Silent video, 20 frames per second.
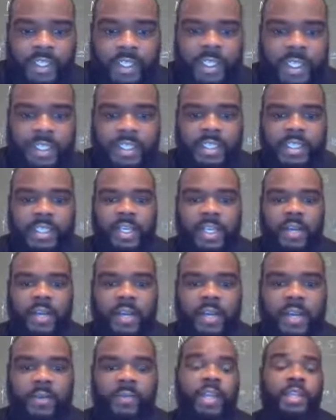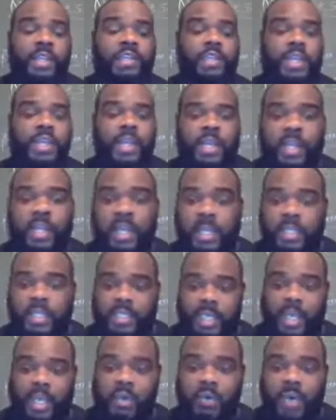is the cell range. And a
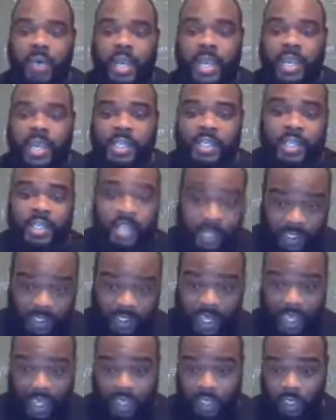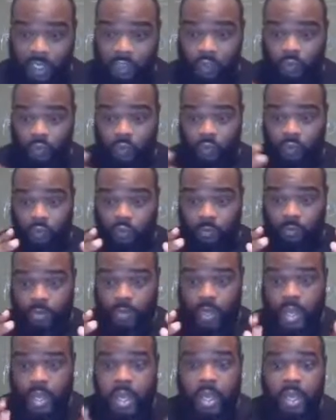cell range is a
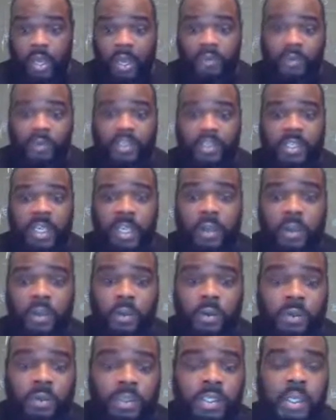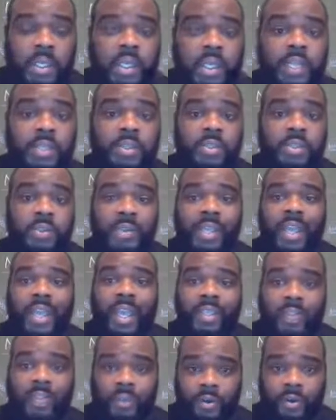group of cells
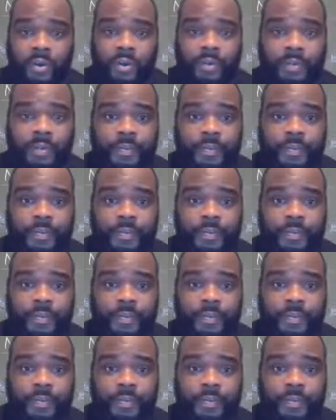together.